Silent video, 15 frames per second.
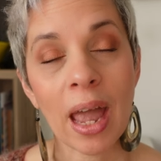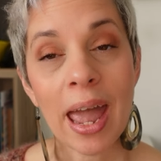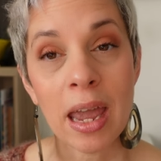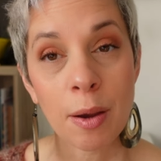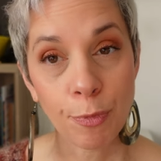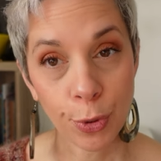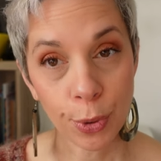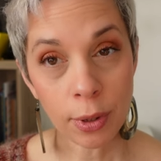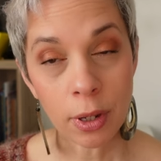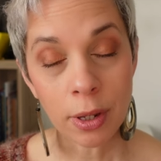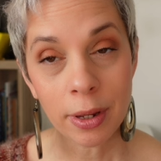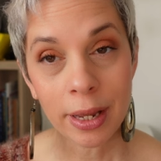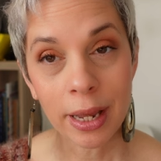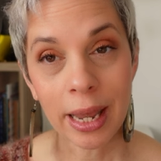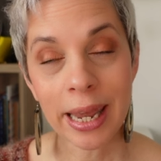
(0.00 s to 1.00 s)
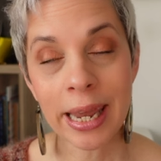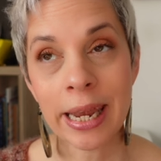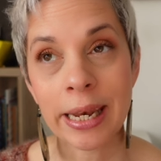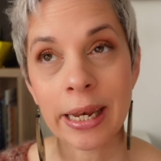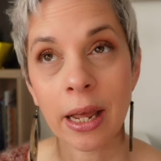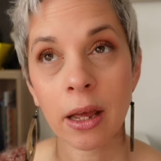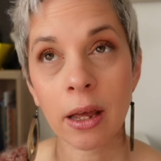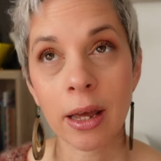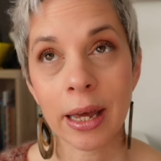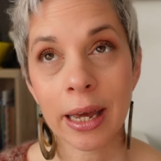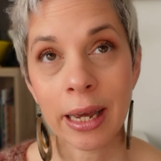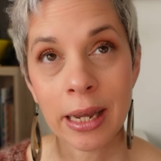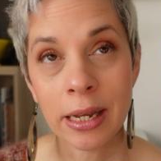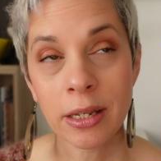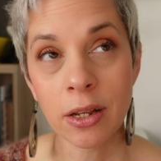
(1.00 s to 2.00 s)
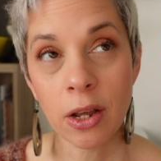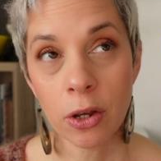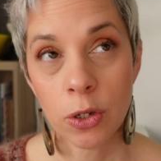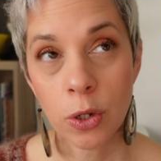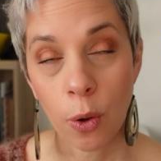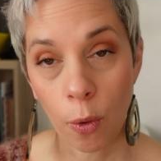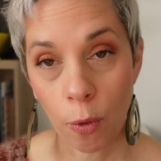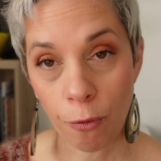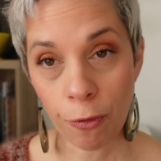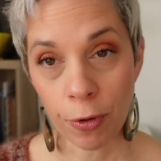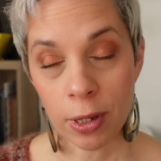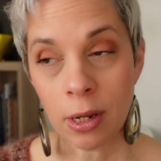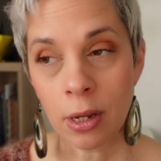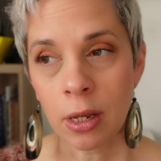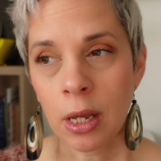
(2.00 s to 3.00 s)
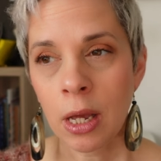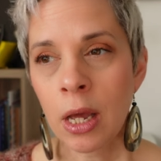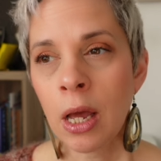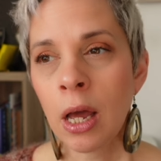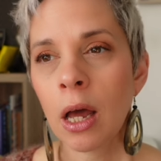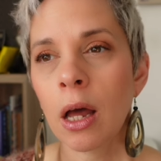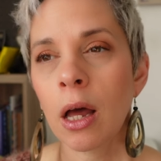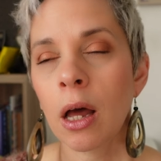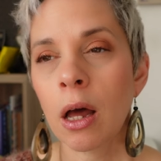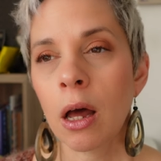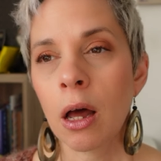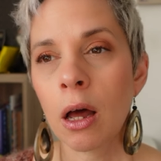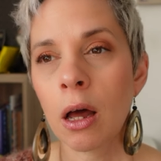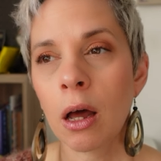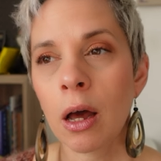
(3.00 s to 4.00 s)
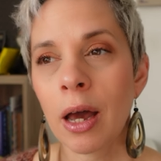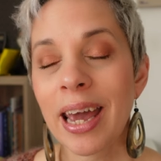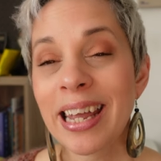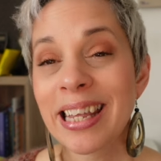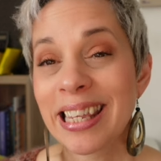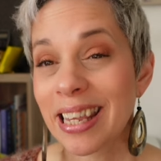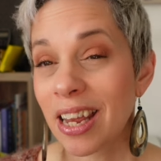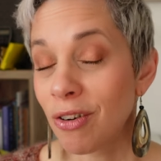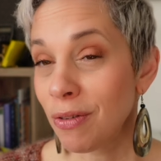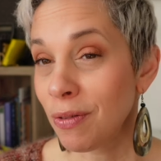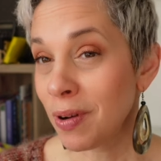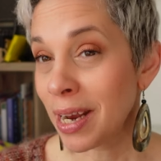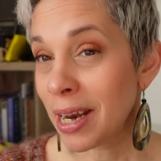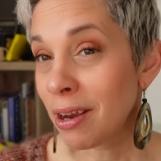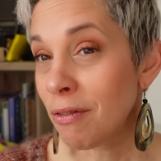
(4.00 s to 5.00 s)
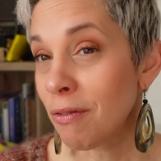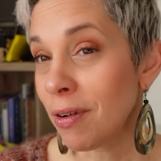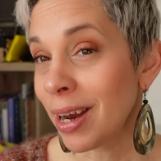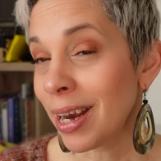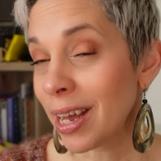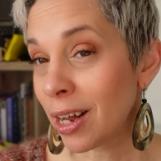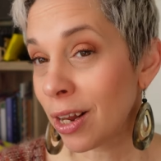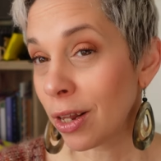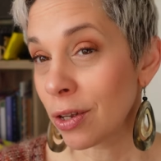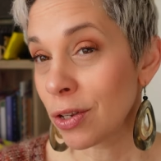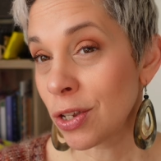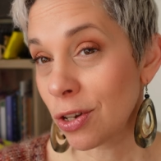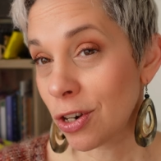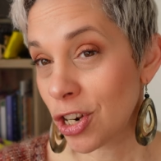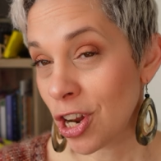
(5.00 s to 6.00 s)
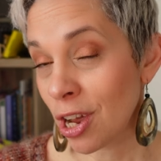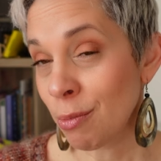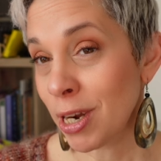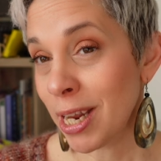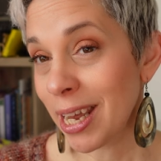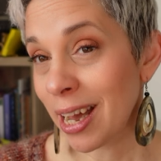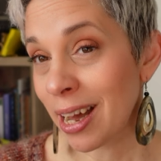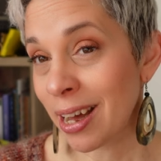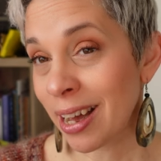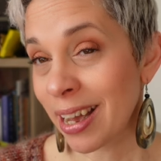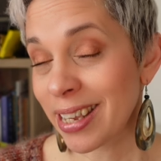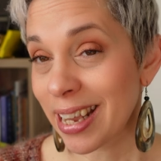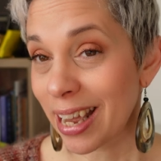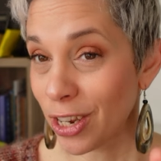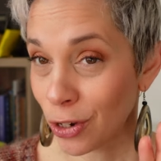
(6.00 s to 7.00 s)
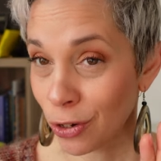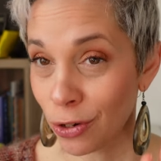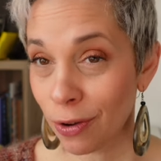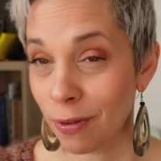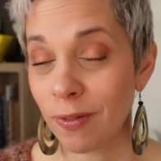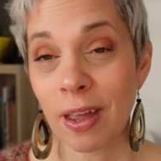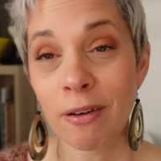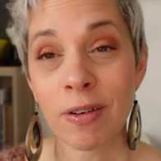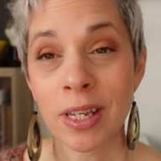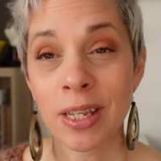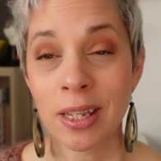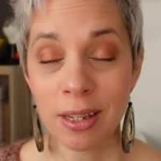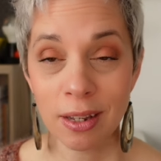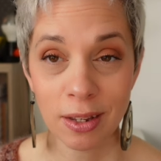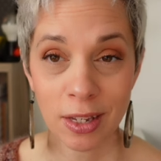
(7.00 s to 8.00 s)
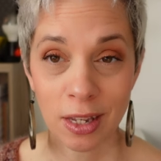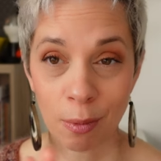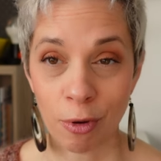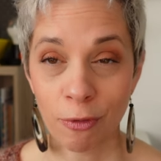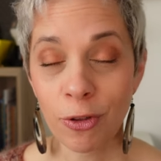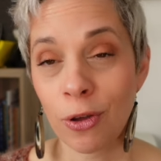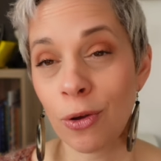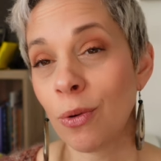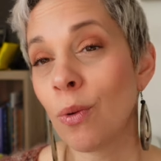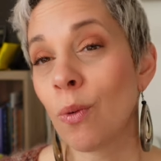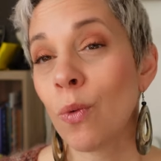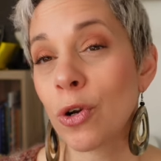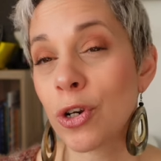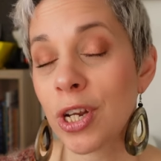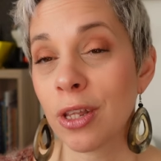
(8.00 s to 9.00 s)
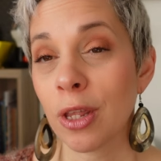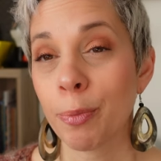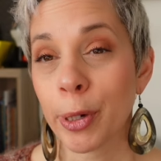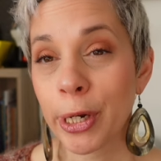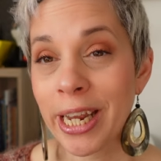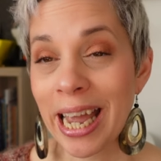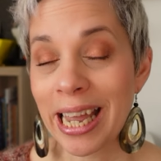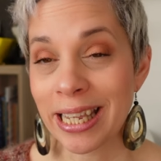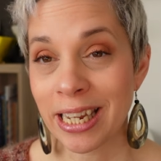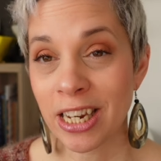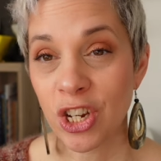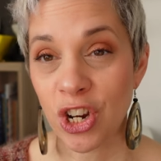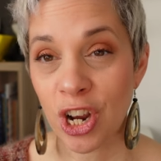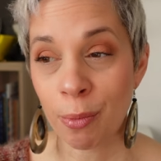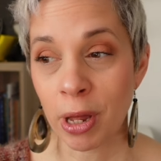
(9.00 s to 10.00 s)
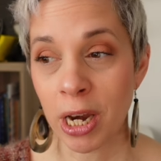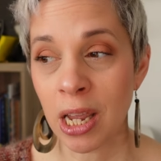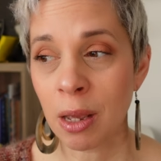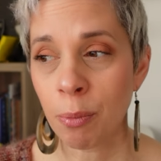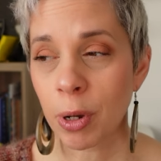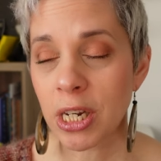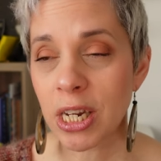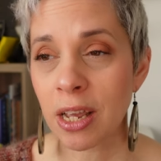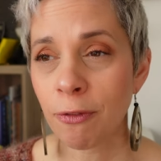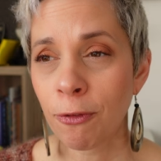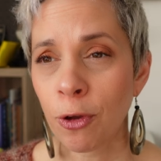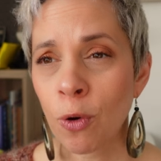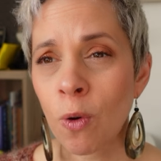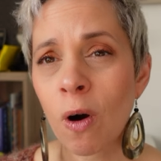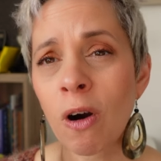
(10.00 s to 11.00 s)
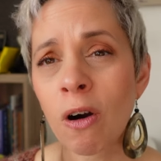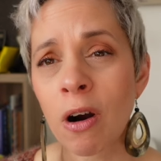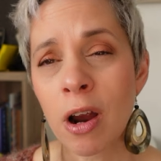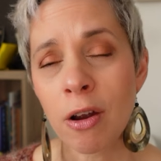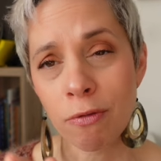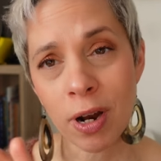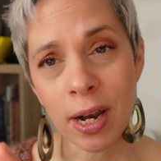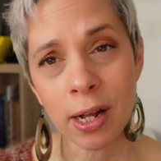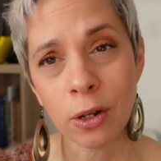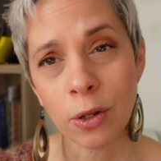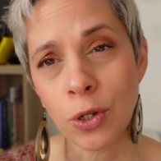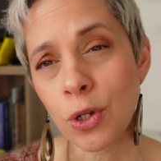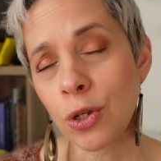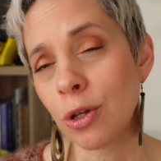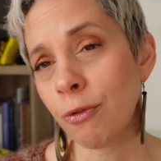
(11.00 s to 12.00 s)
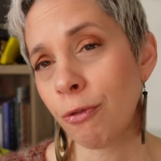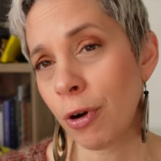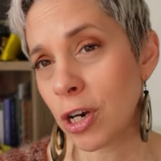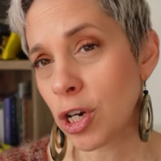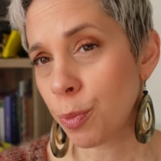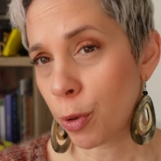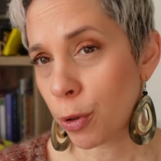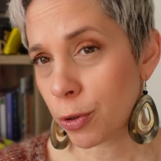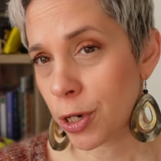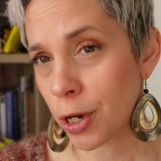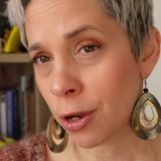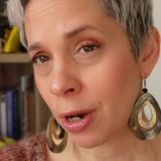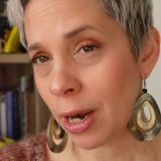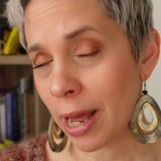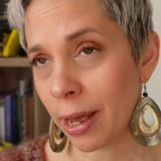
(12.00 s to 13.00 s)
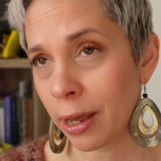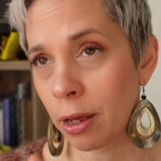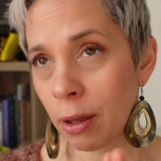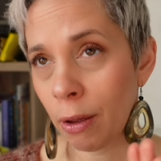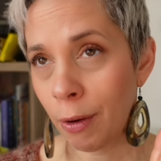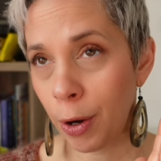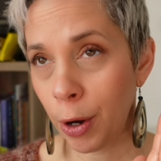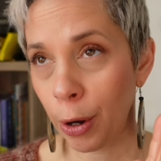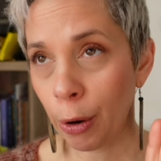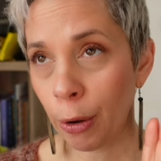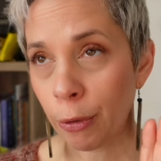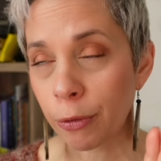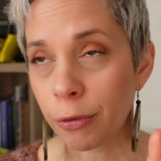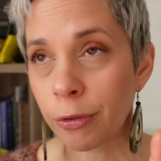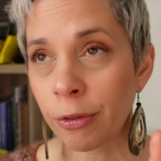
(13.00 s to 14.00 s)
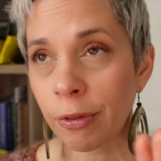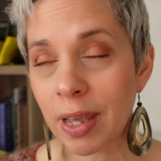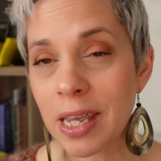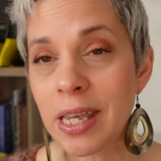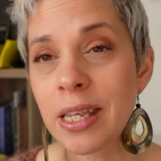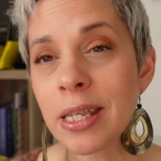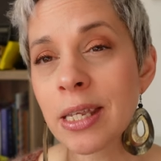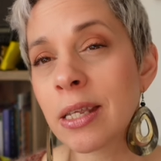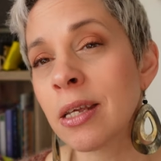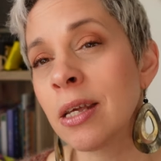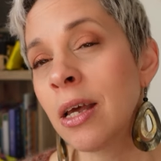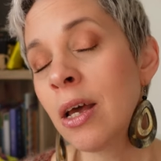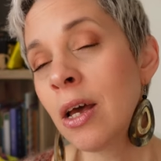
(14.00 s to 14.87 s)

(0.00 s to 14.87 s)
April in Rittershofen. It's really, really close to Germany, guys. I don't know if there is some of you watching the podcast in Germany, but if you are really close to the French border, like northeast